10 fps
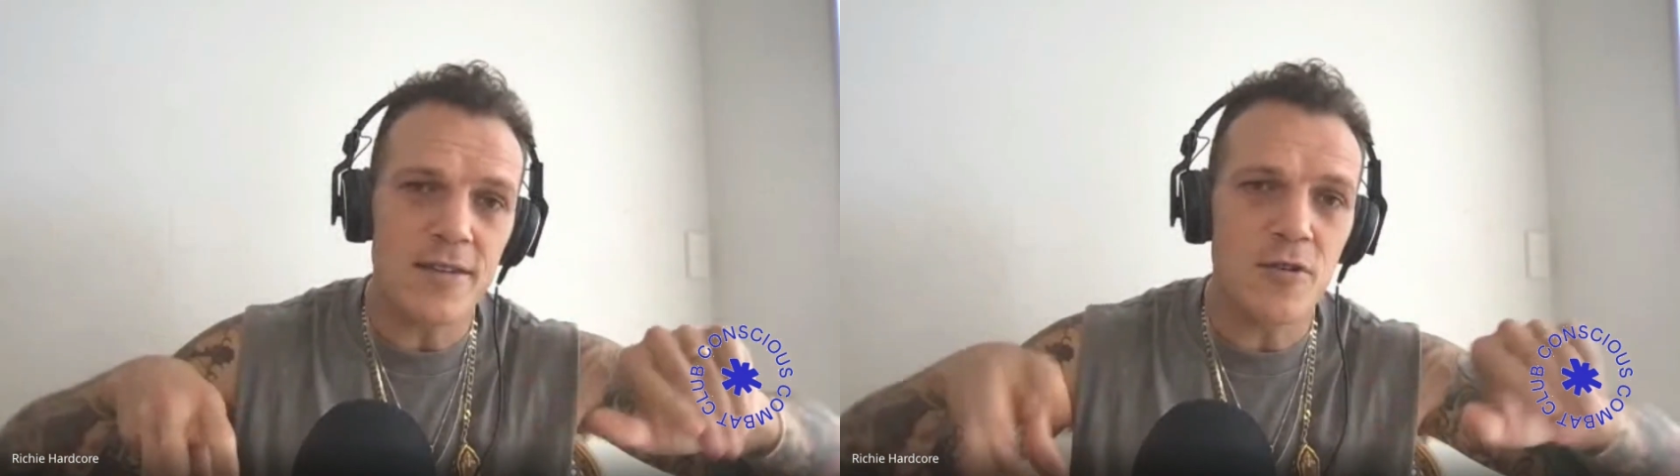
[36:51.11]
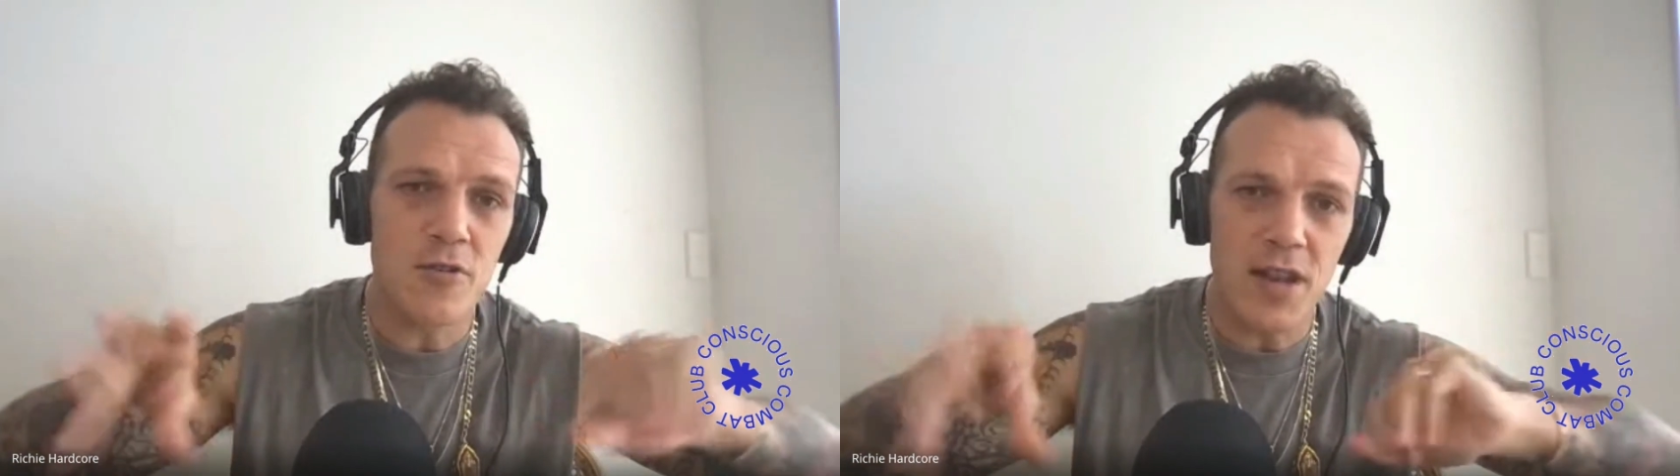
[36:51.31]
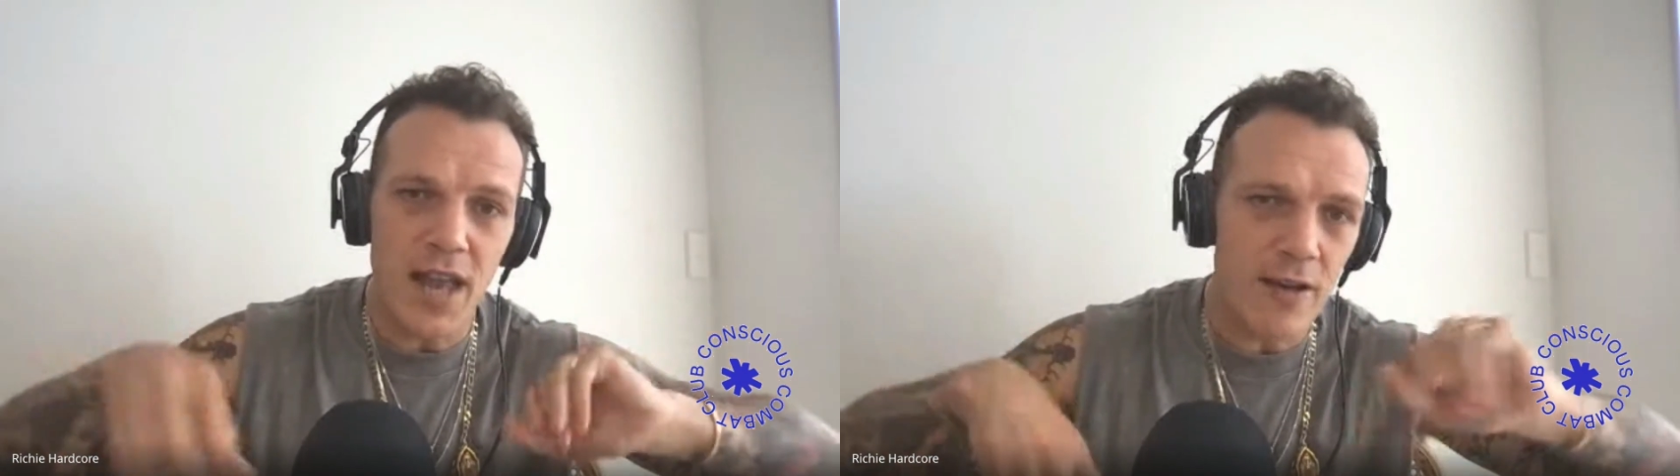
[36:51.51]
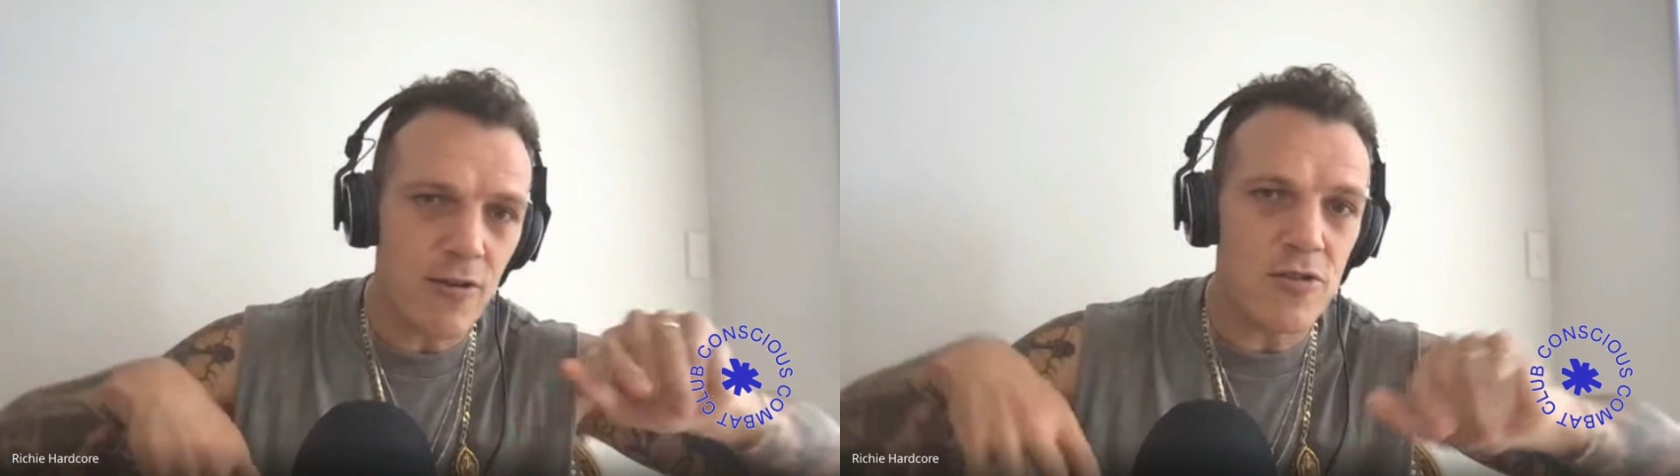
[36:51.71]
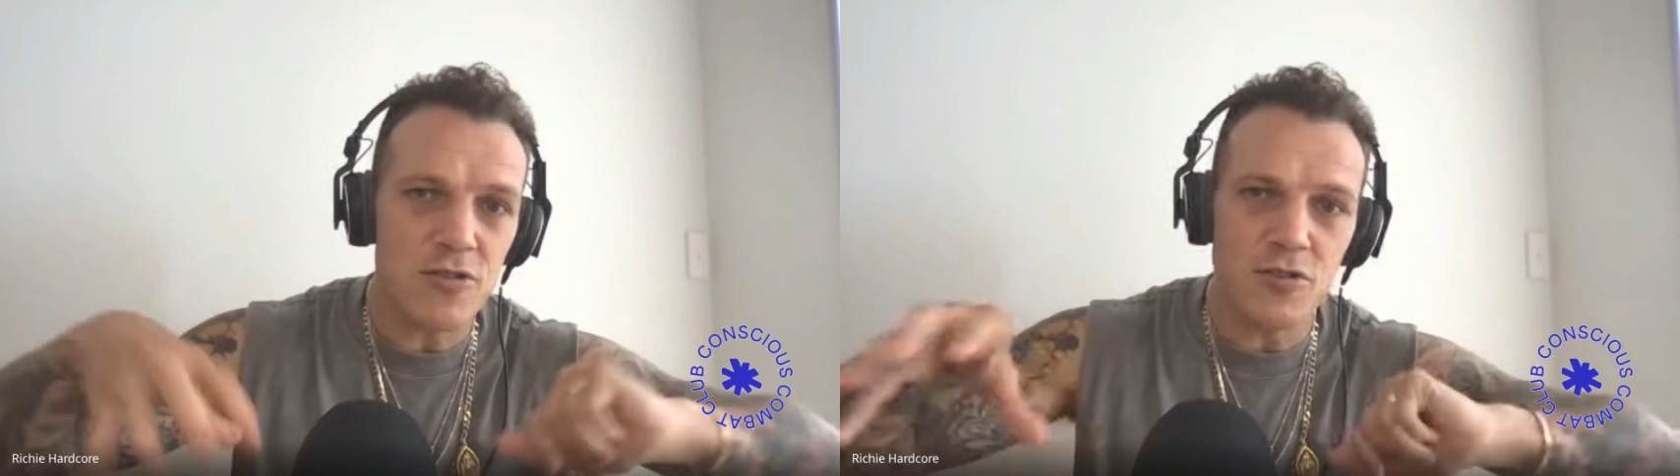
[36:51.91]
You know the
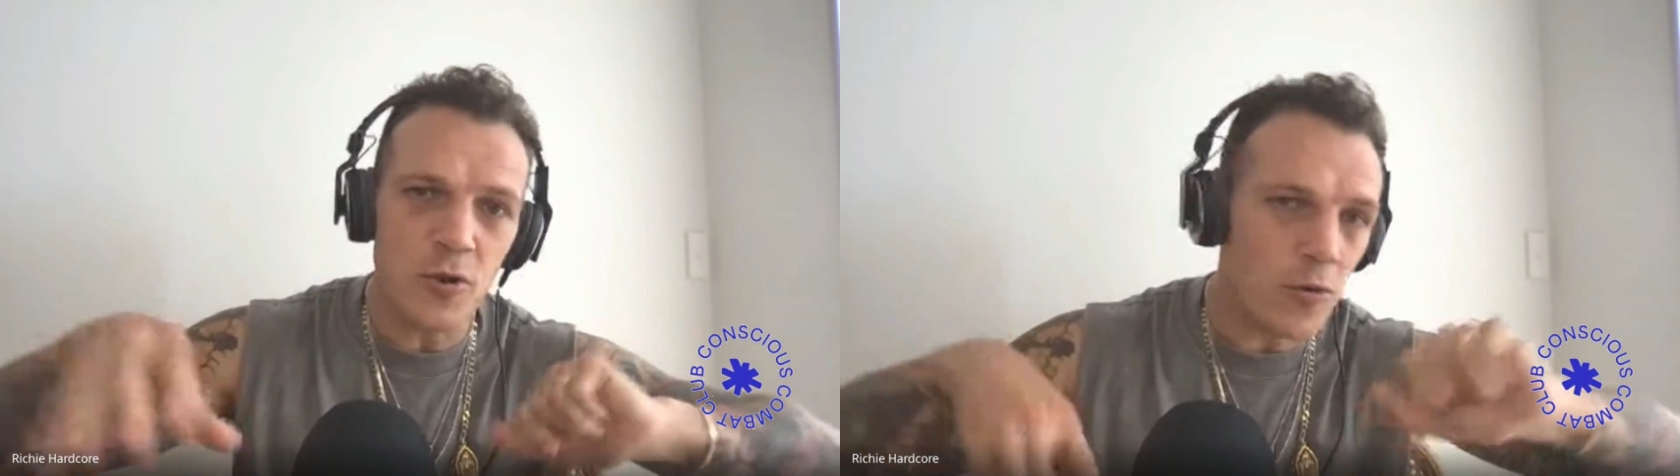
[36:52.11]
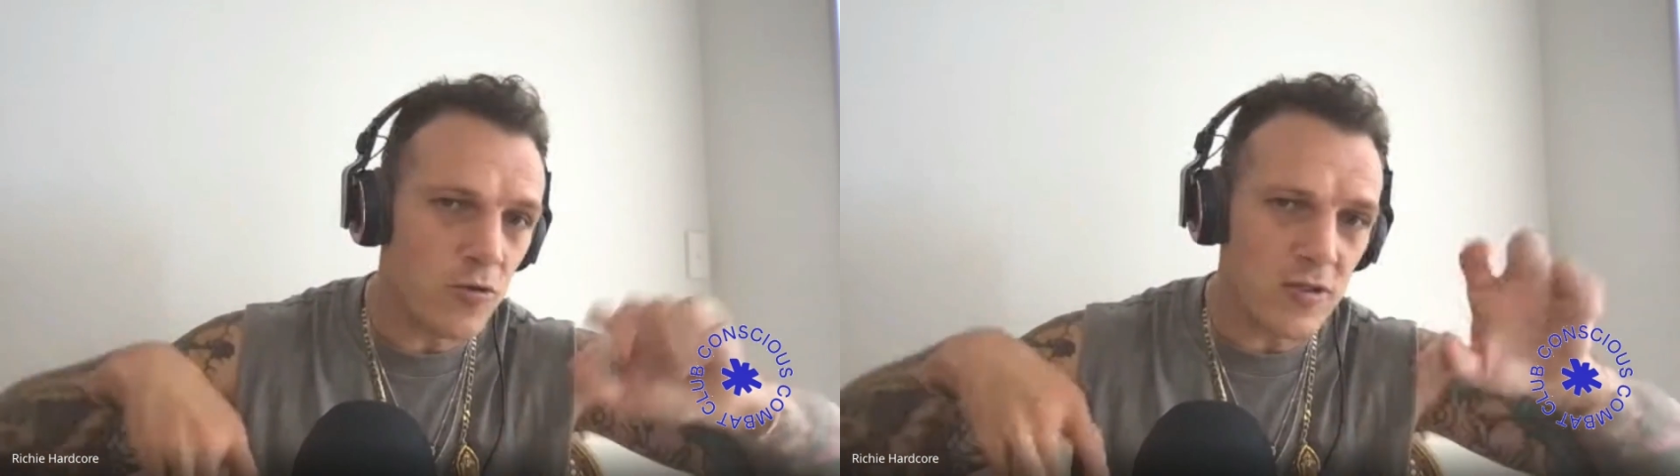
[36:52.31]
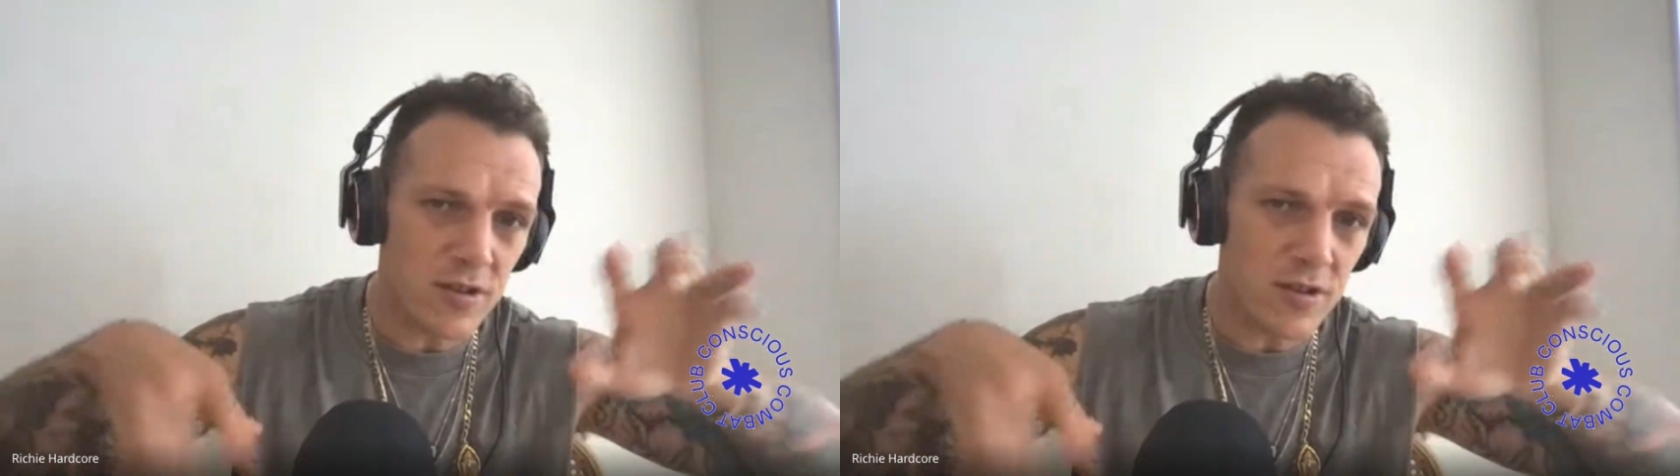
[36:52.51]
language, the tools,